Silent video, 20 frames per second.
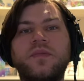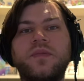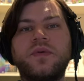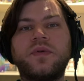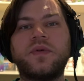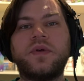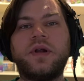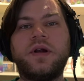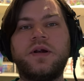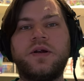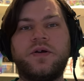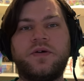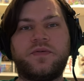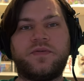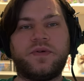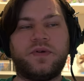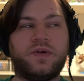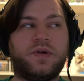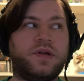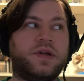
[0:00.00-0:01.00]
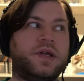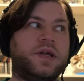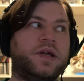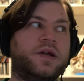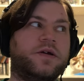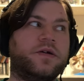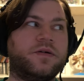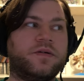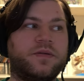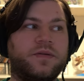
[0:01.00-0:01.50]
So I don't know if you can
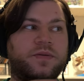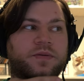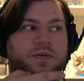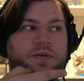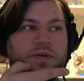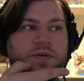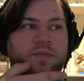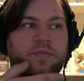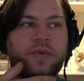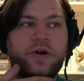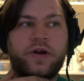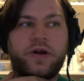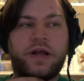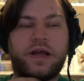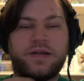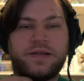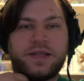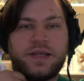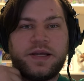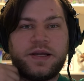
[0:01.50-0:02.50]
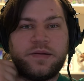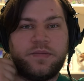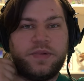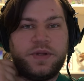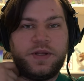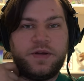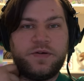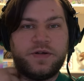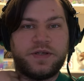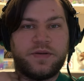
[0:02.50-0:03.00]
hear the bird outside, but
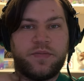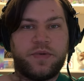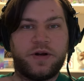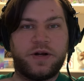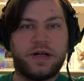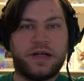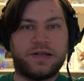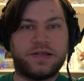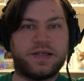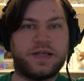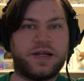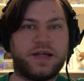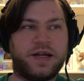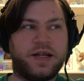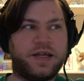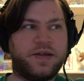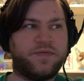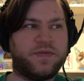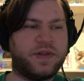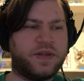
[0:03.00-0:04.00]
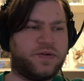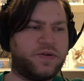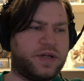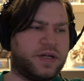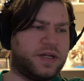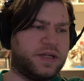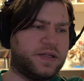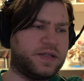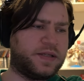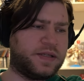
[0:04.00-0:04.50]
there is a bird outside, even though it
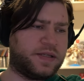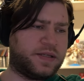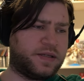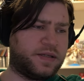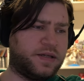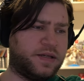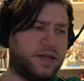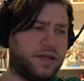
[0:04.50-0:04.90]
is